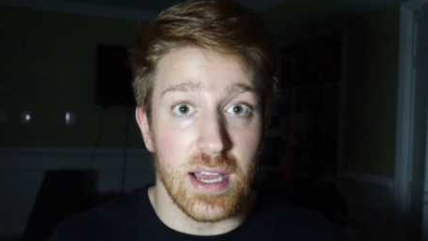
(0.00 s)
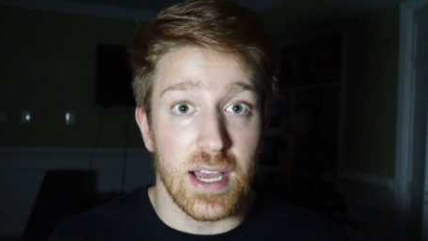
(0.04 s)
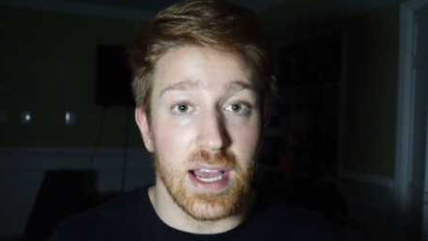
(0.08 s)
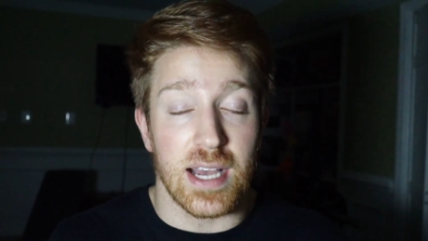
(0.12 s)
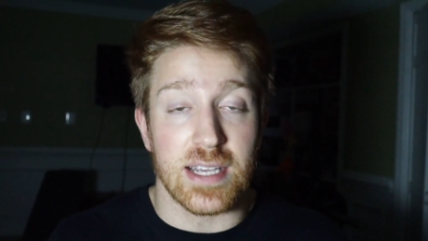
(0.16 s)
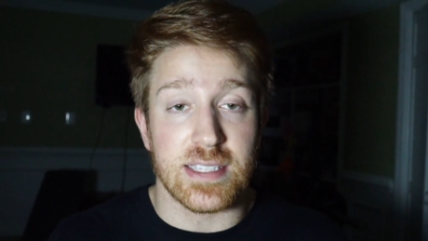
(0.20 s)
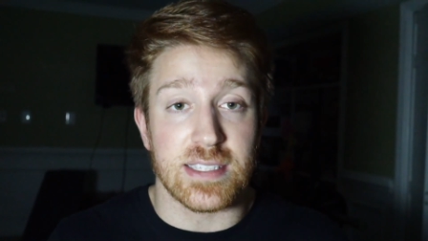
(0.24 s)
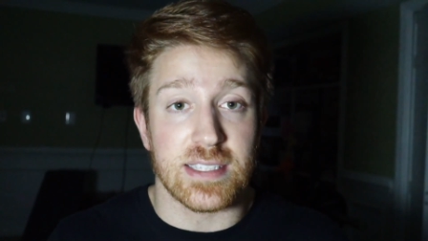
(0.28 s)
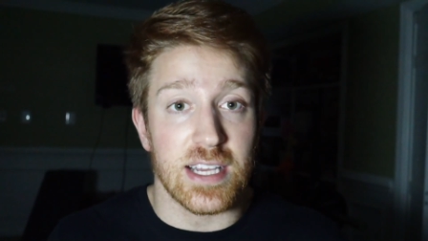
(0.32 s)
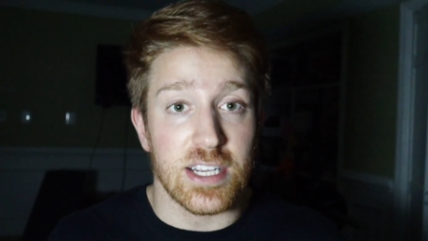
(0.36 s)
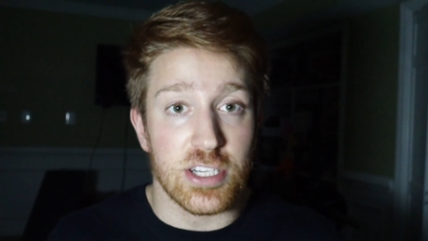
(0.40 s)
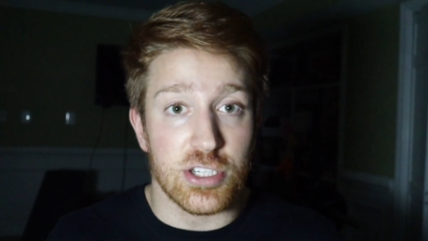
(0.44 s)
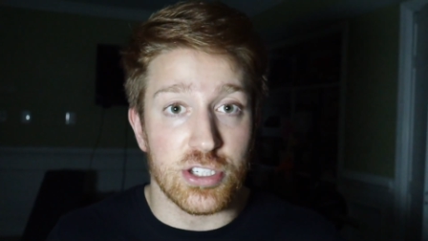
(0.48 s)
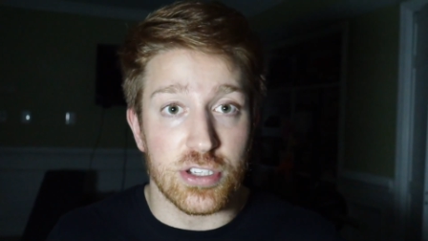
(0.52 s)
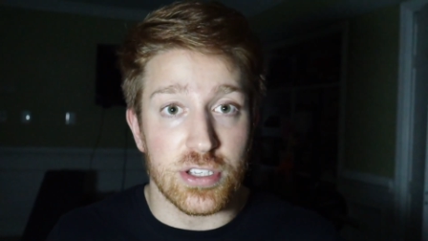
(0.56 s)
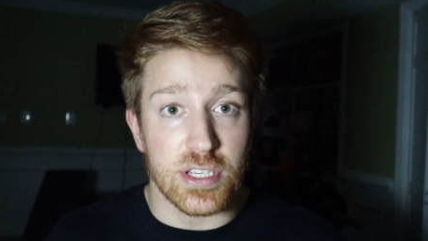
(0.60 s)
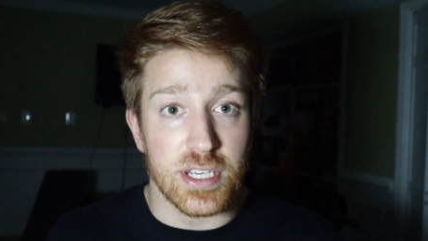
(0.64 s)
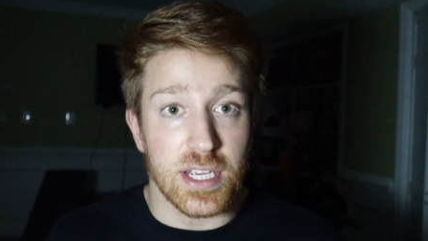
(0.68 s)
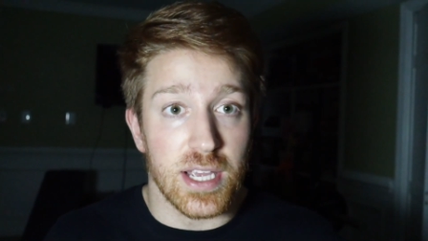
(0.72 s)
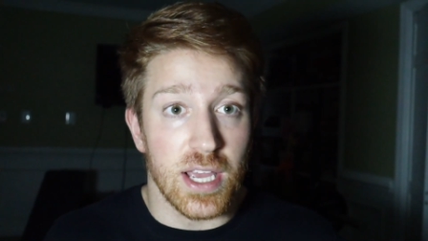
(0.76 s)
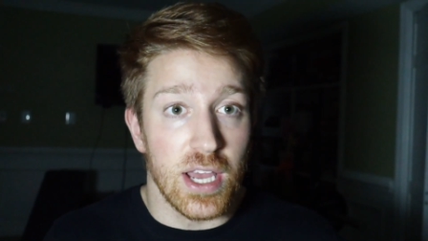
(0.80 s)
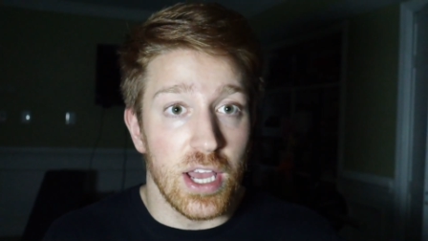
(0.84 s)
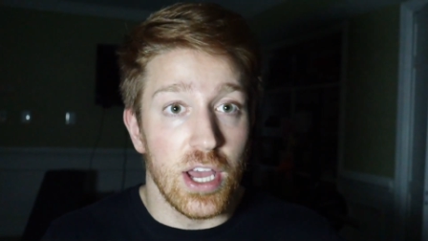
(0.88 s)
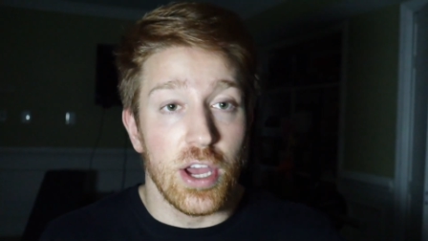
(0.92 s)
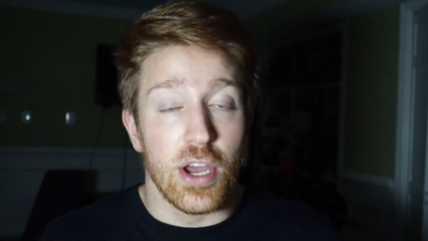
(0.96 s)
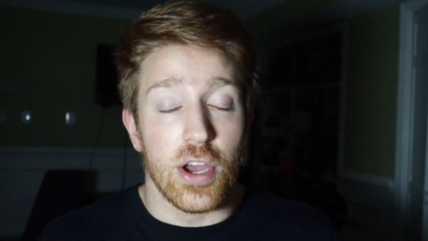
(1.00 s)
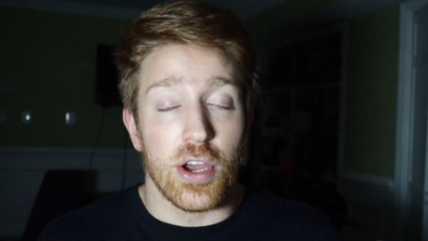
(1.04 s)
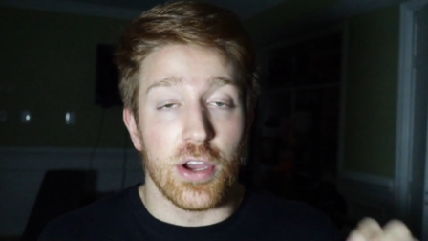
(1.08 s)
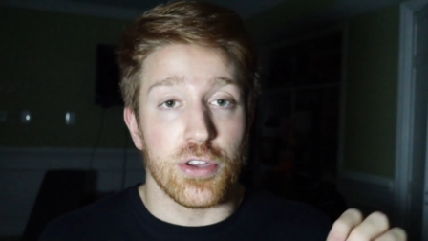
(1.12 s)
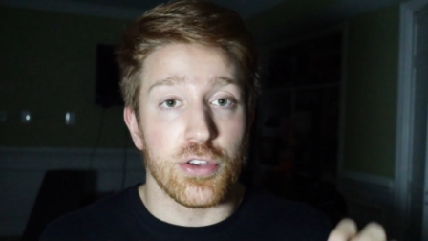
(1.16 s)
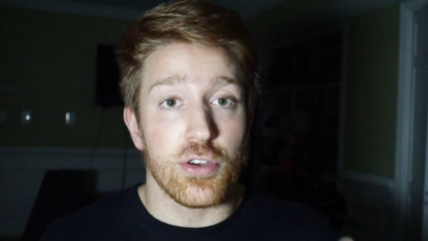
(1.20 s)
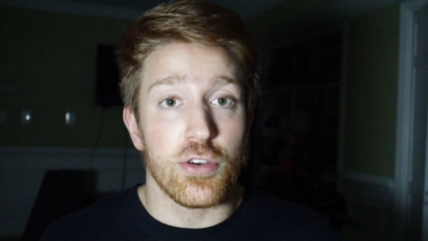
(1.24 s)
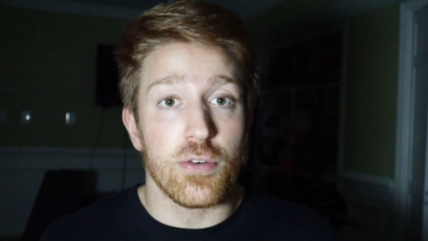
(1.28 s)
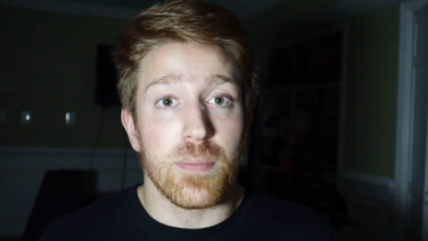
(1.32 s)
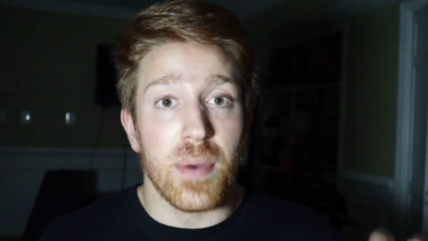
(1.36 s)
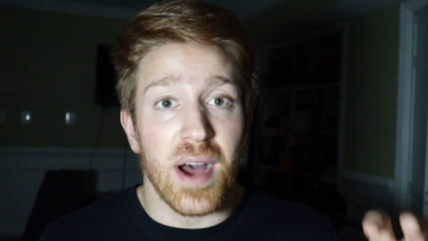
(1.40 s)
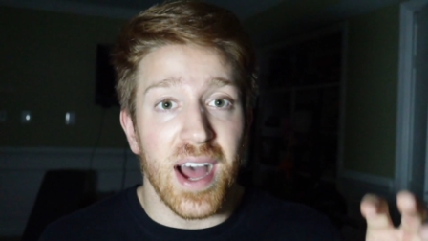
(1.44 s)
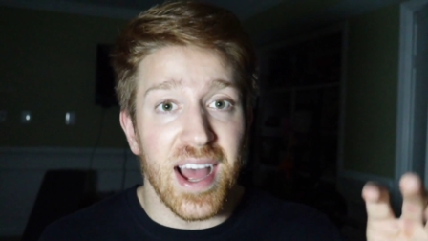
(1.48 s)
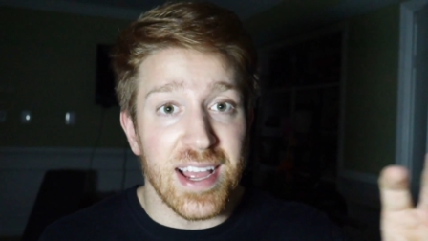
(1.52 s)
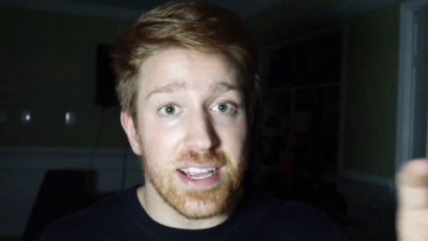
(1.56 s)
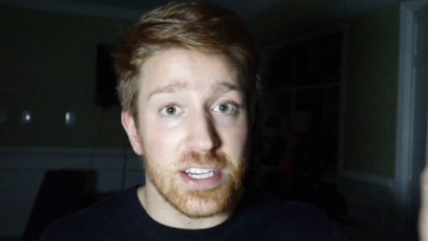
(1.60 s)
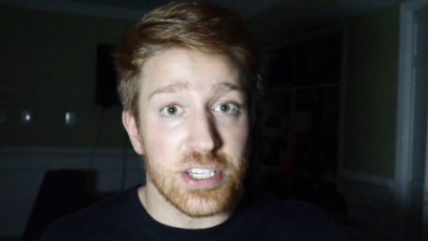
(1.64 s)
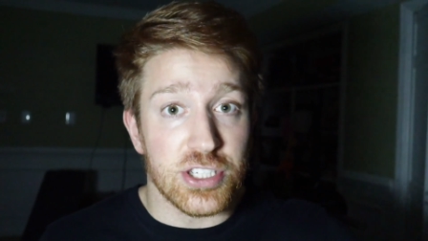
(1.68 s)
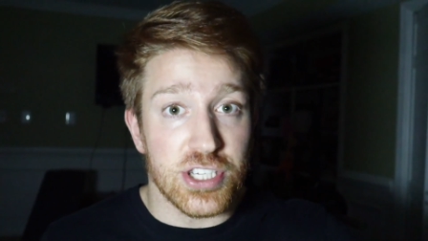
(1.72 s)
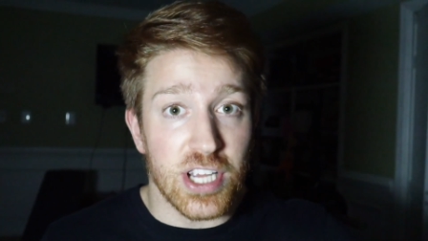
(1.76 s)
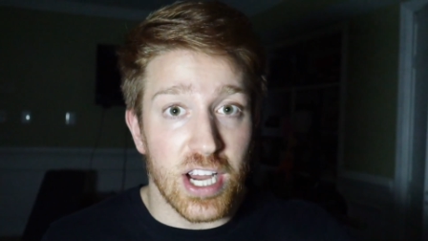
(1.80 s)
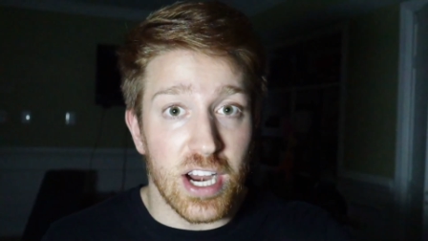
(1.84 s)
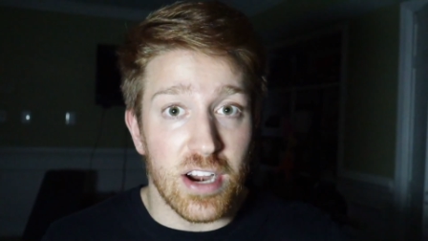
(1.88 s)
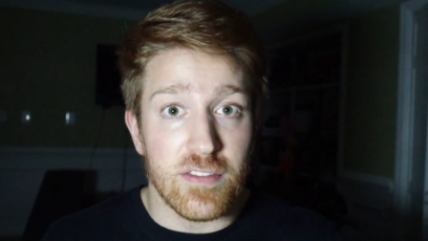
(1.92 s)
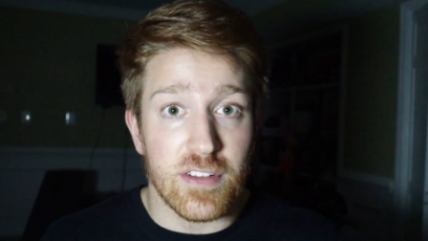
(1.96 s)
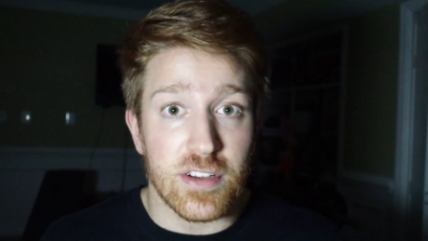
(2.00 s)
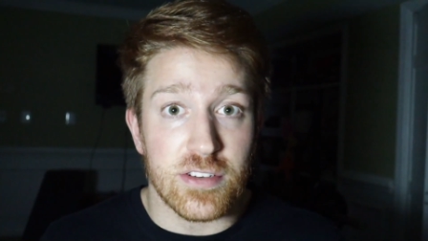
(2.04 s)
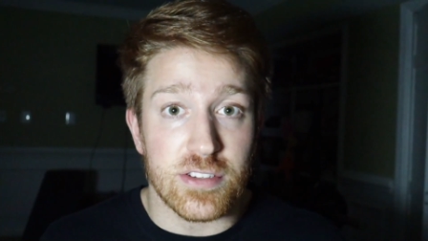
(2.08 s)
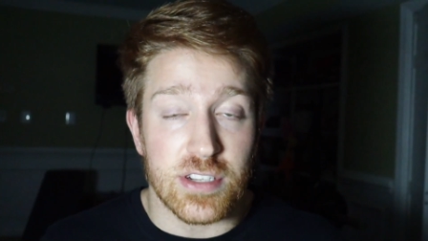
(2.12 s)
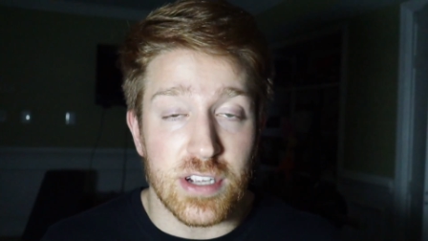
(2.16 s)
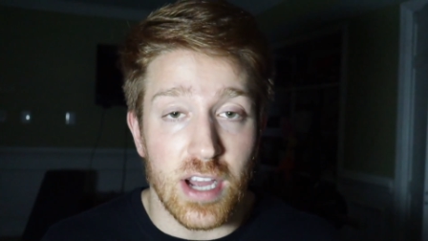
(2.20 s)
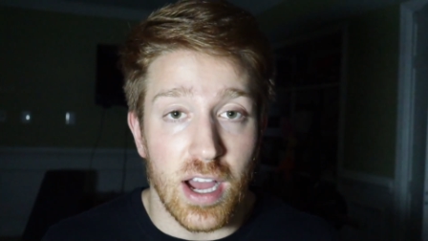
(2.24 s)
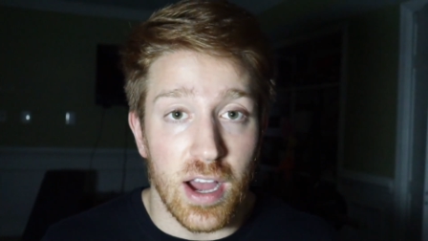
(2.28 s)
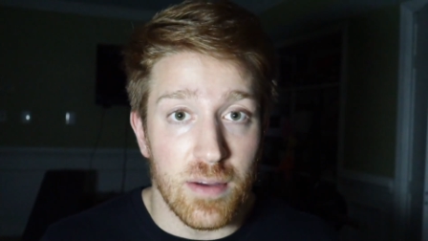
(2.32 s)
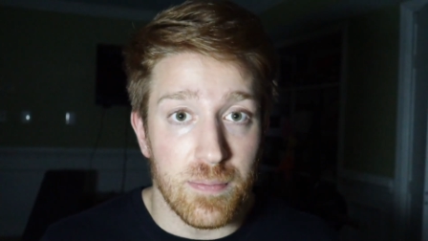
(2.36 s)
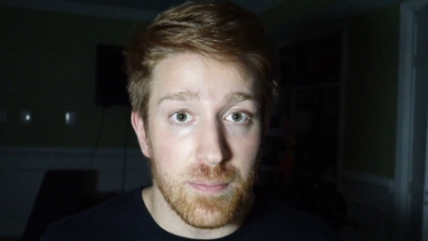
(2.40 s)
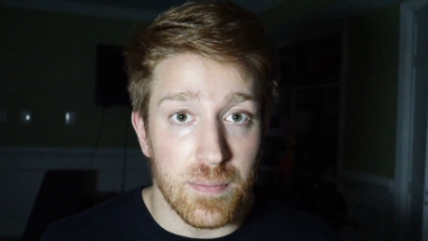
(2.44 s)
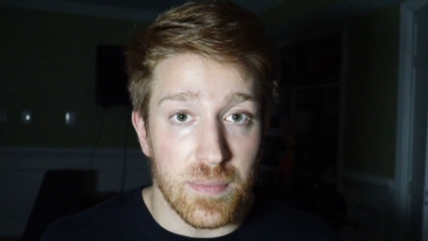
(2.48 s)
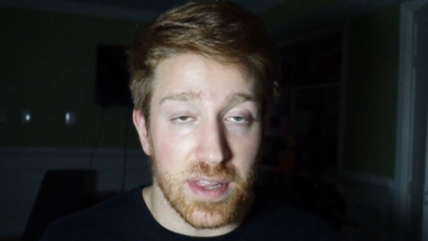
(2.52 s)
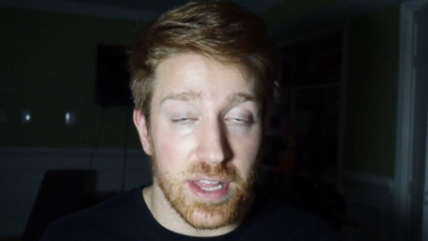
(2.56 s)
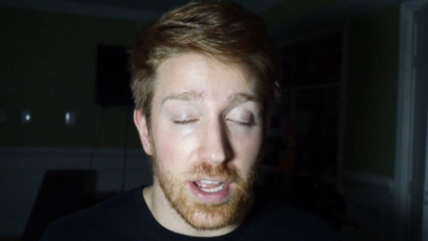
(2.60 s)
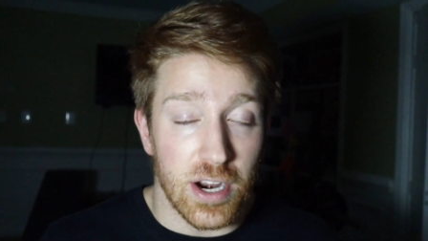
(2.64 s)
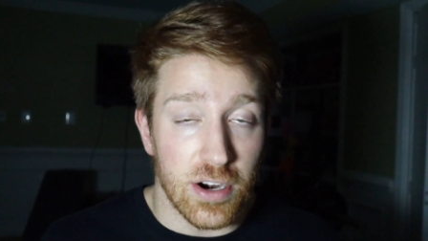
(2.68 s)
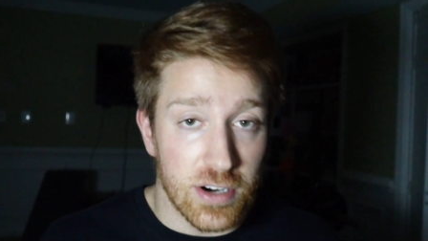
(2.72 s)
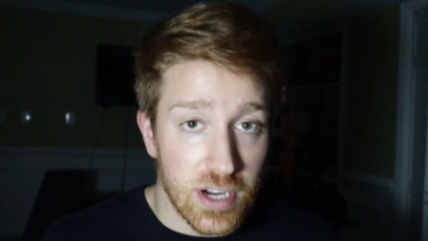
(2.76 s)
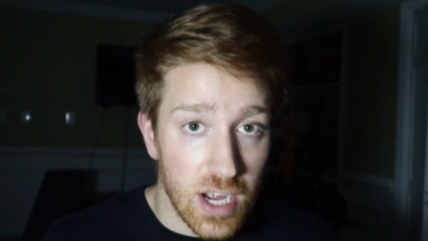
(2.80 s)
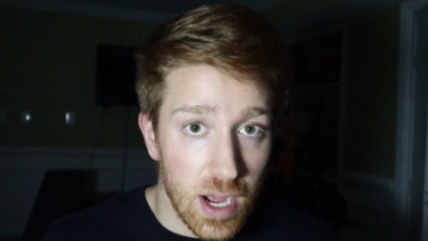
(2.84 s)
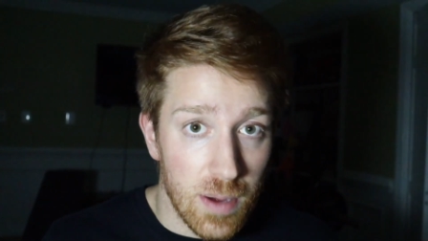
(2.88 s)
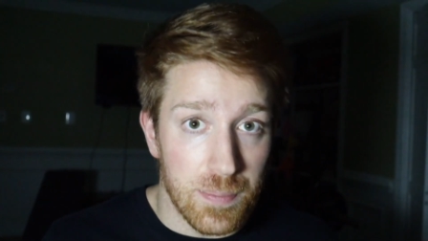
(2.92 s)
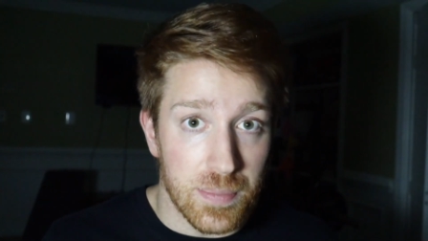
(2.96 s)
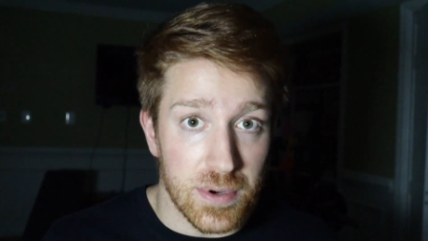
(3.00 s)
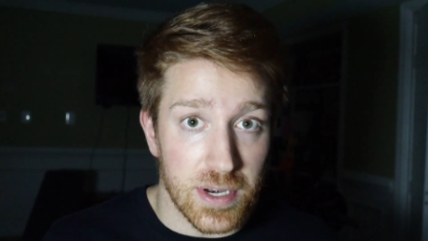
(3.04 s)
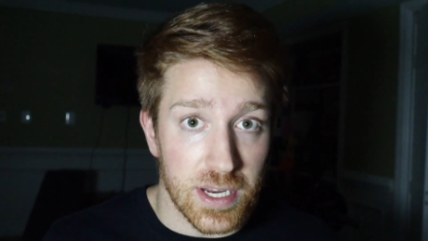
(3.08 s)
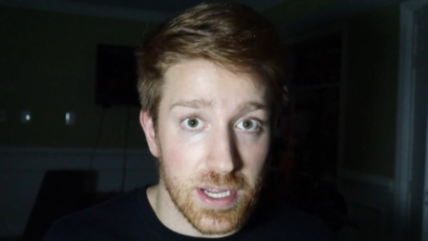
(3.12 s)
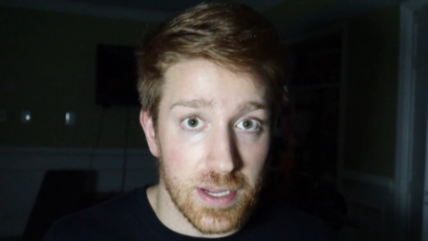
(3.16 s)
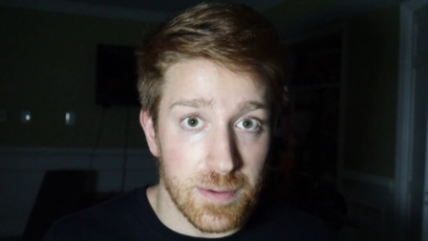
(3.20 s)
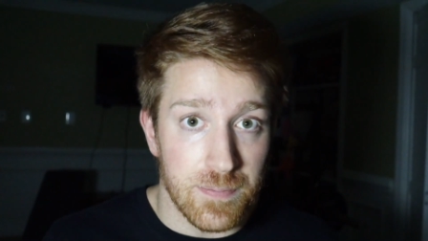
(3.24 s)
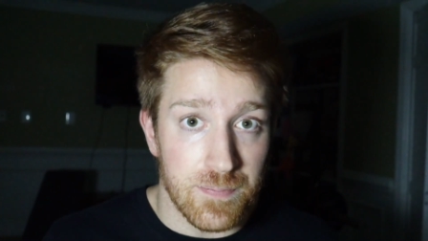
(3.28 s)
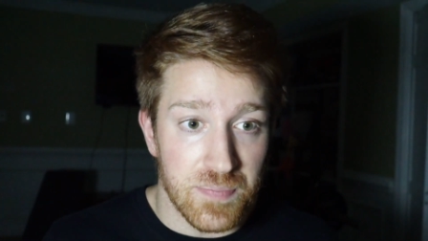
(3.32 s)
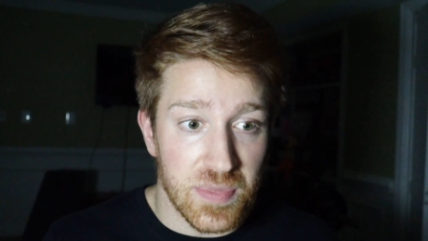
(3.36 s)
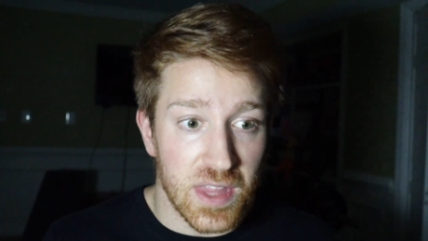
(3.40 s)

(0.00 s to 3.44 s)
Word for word: Essentially, you buy a share of their, comp their company,